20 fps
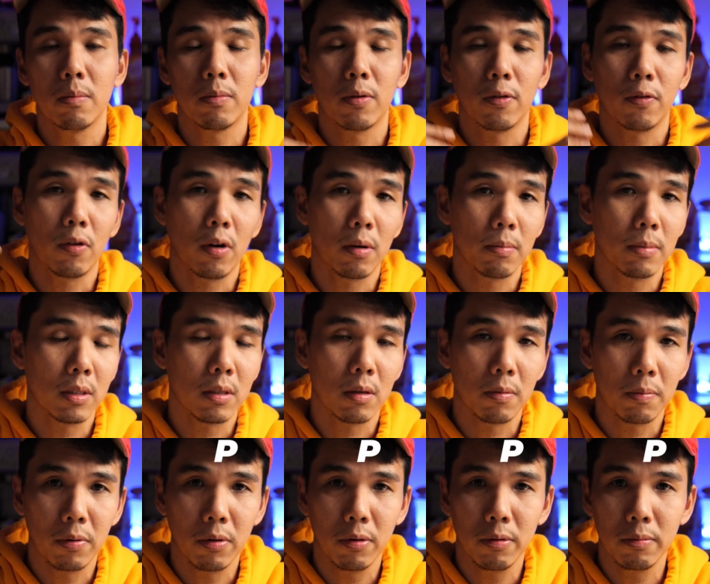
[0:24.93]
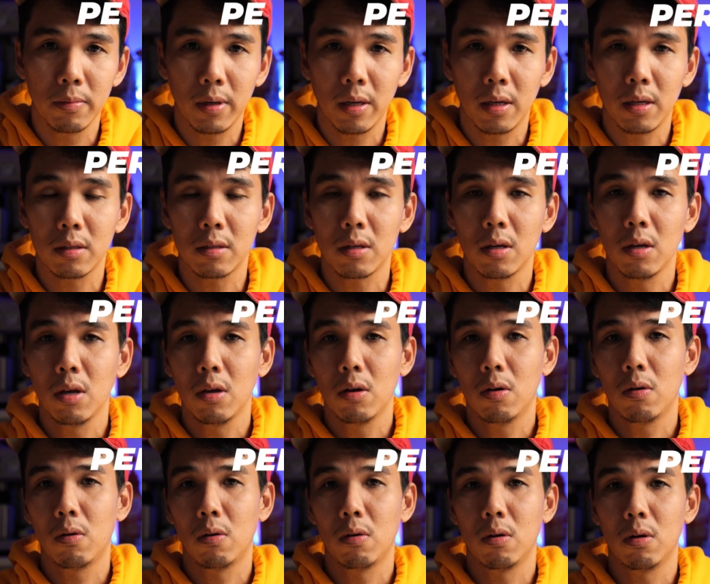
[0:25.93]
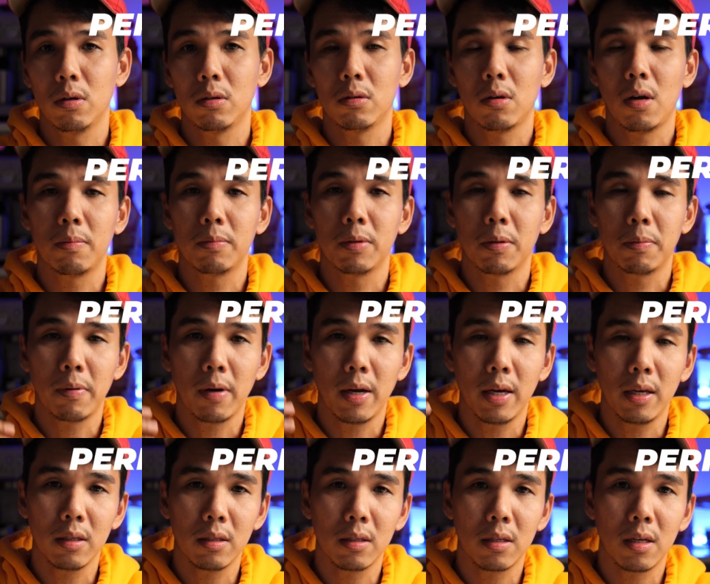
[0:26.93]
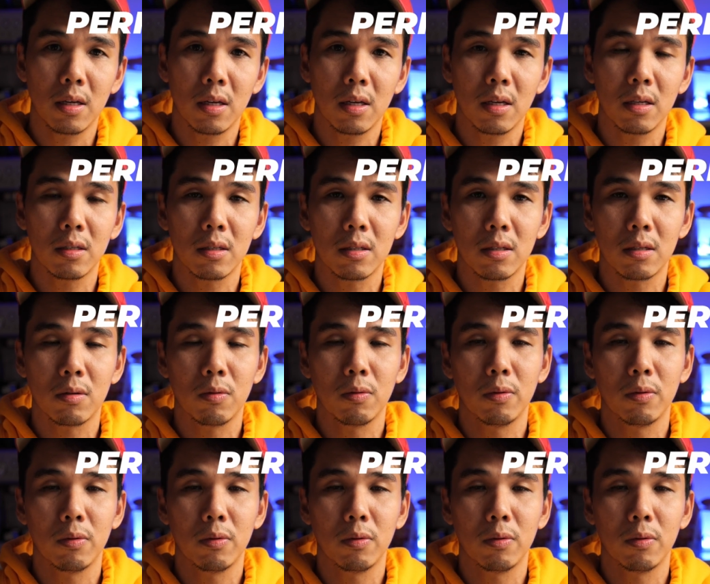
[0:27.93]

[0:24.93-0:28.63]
performance improvements, or drop the prices,